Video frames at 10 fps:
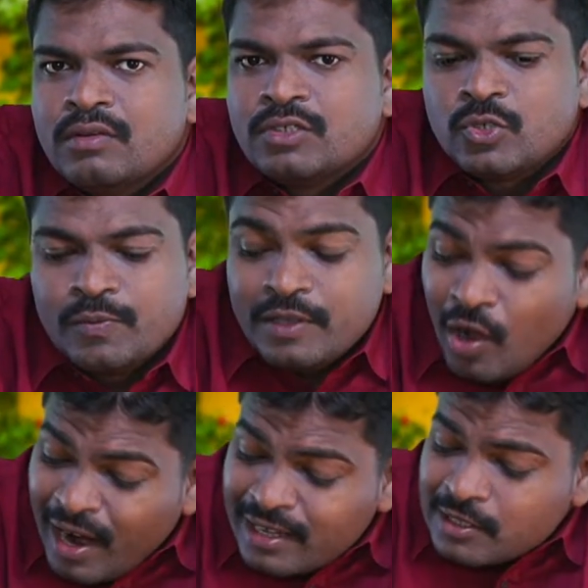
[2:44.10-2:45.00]
So
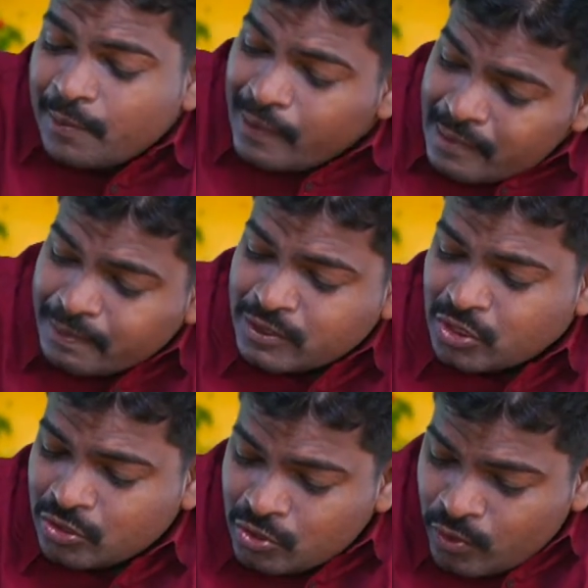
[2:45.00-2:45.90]
God has a
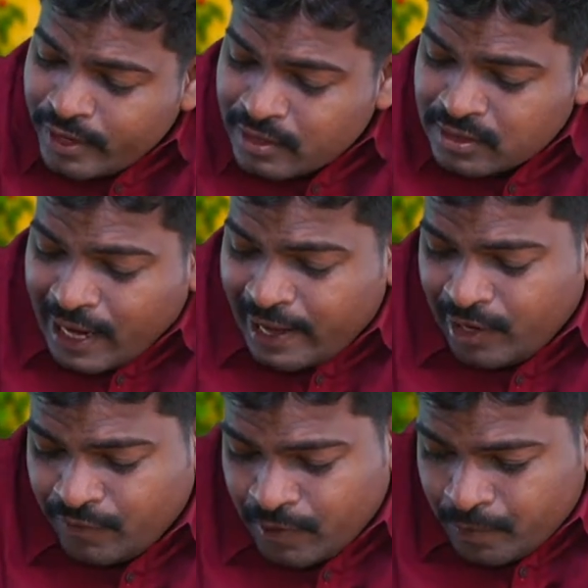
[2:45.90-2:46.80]
purpose to do in his
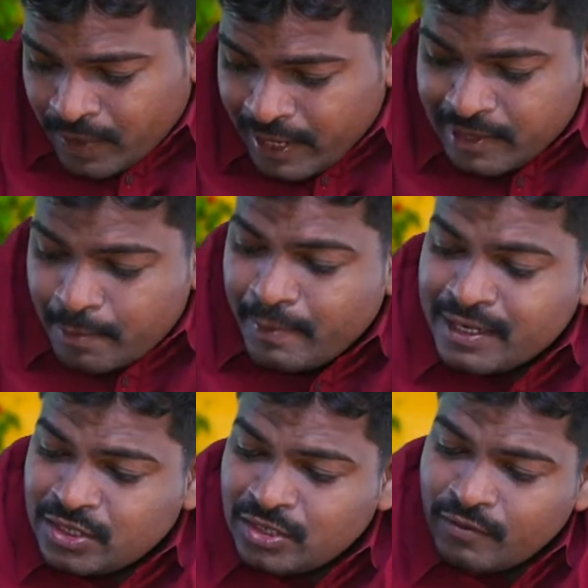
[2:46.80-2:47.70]
life. In the
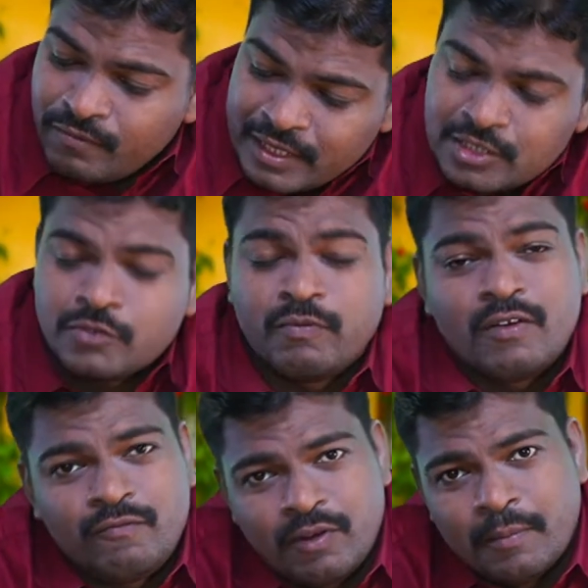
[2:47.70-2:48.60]
midst of this
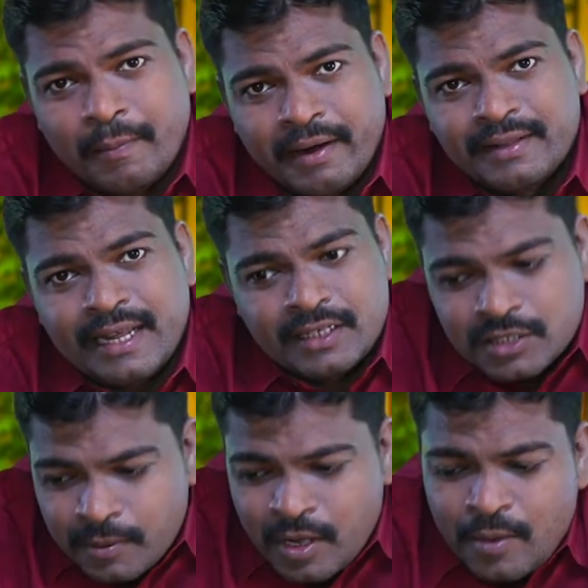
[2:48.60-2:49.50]
fulfillment, there
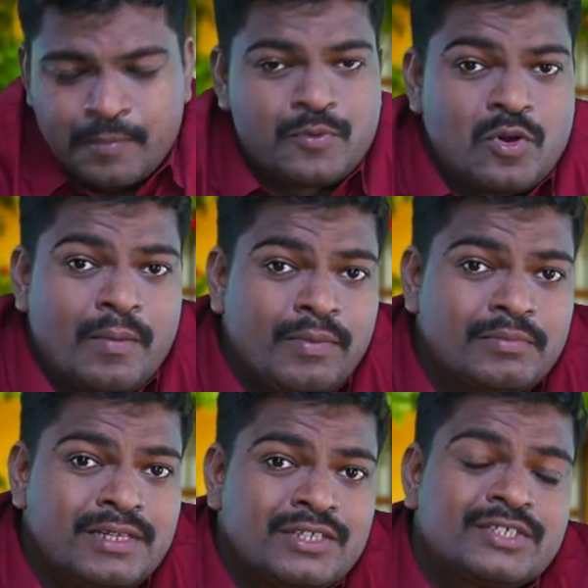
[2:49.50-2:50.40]
is a
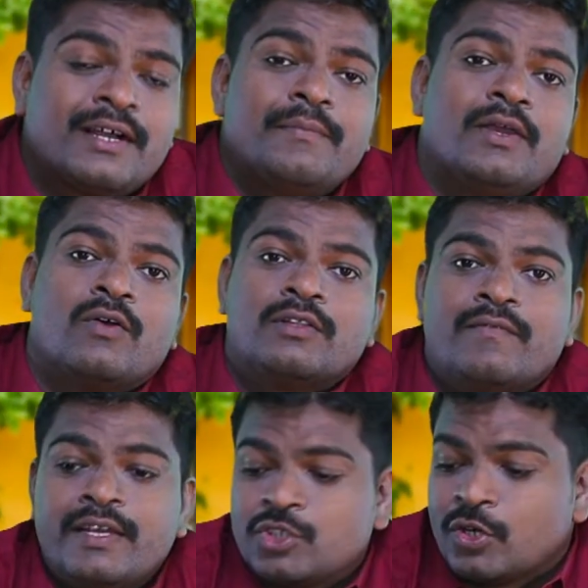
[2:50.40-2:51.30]
problem that is coming on the
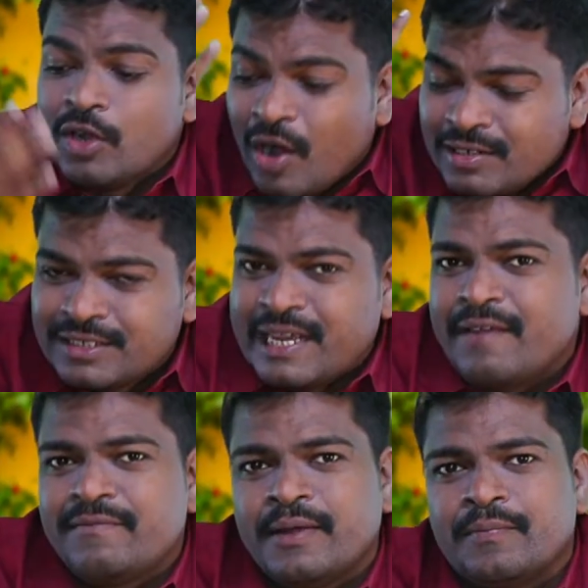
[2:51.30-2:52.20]
way. So God
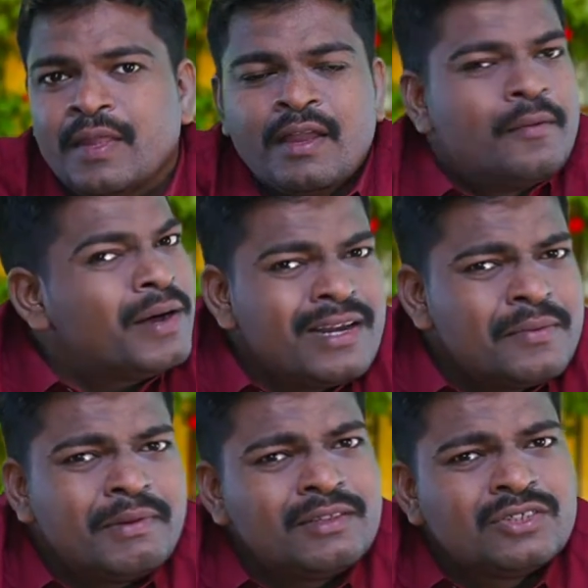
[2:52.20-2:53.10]
saved him. My
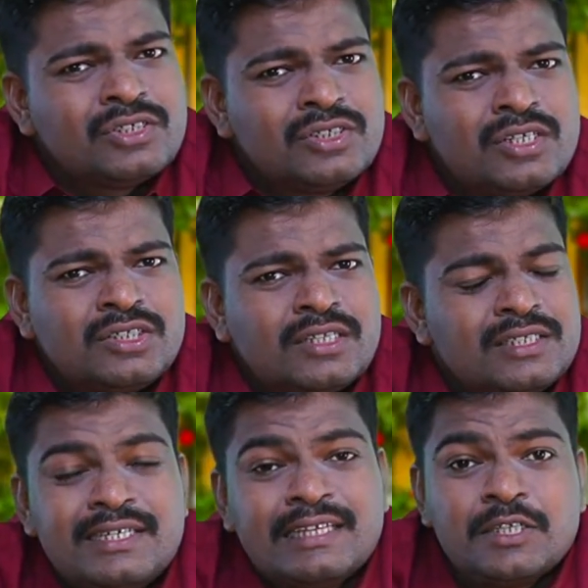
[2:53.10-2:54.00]
dear brothers and
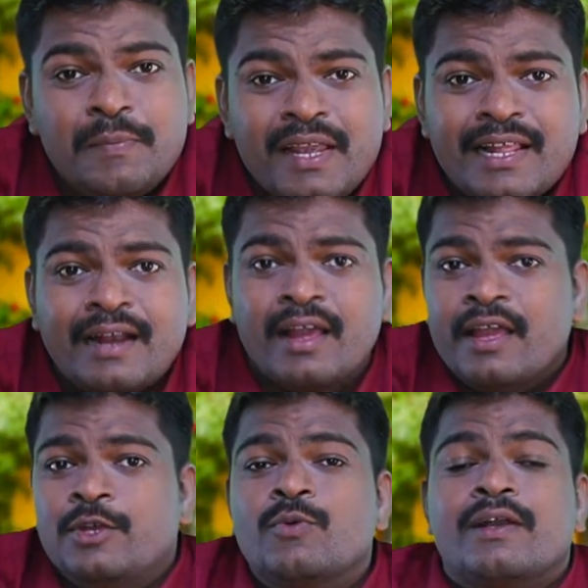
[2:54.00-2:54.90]
sisters, it doesn't mean
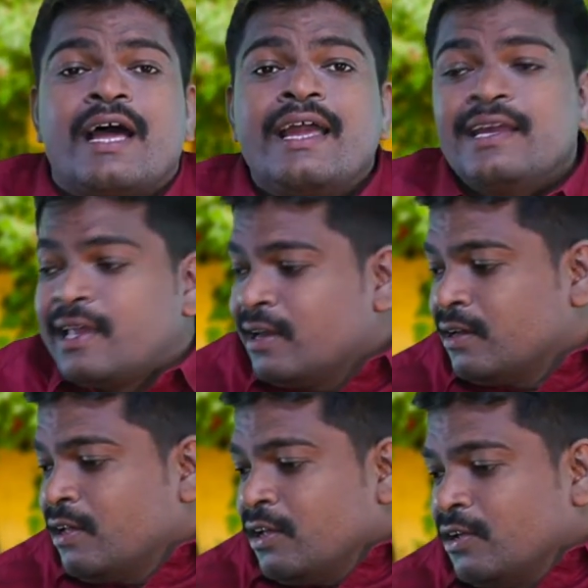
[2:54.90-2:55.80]
that you and I
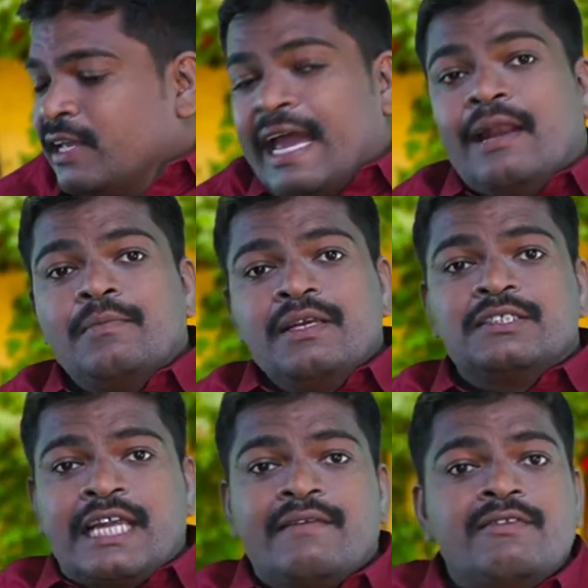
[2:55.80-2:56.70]
can be
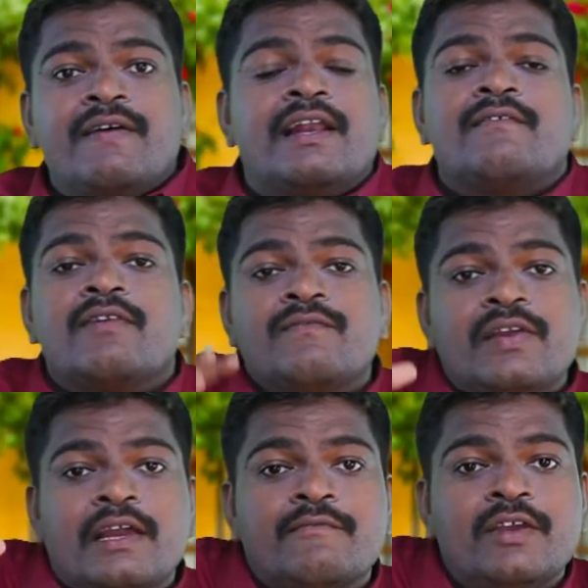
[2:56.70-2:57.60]
saved whenever
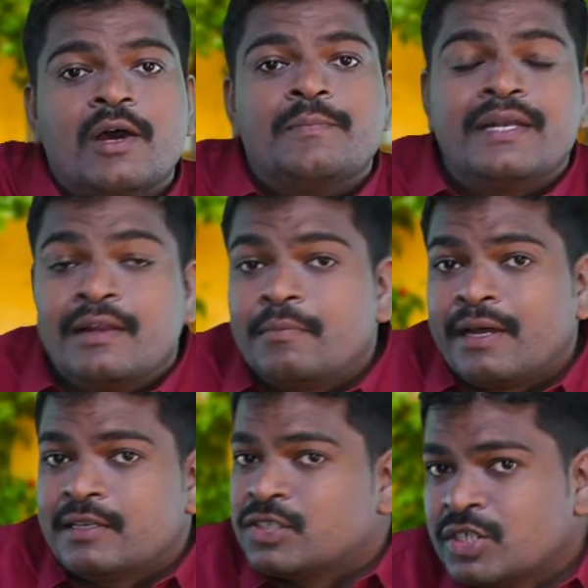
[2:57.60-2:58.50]
we are bitten
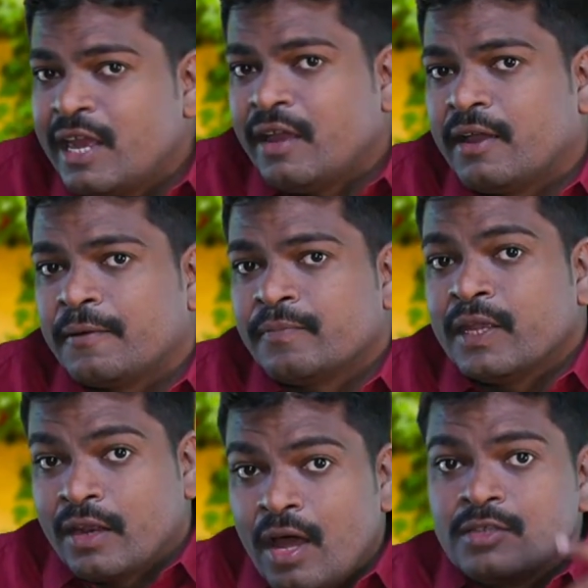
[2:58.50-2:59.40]
by the snake.
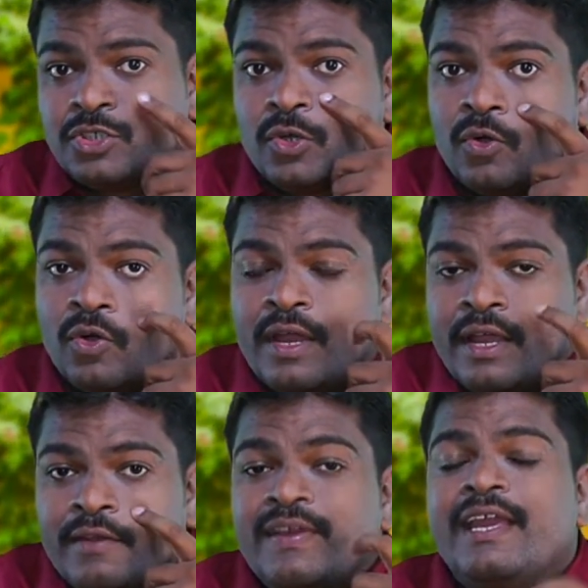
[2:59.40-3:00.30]
And also,
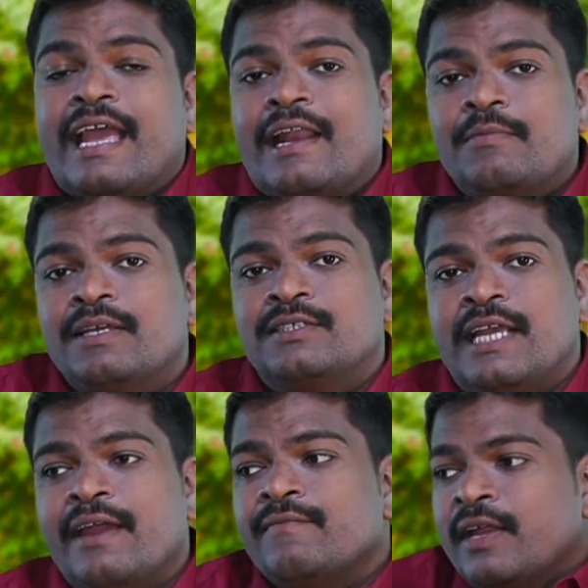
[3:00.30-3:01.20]
we can be
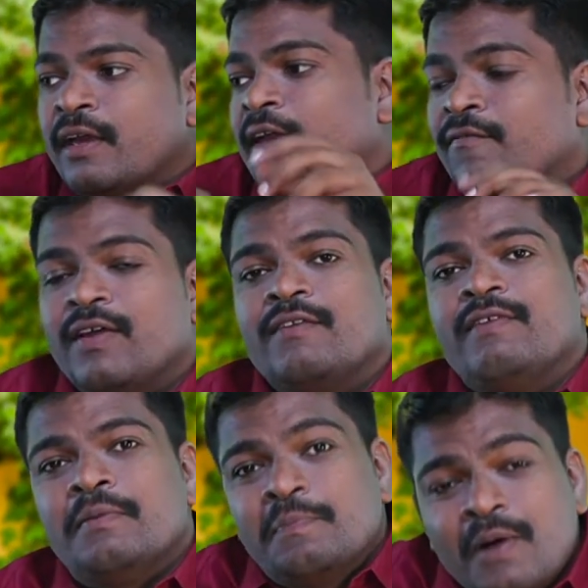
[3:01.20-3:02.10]
saved when we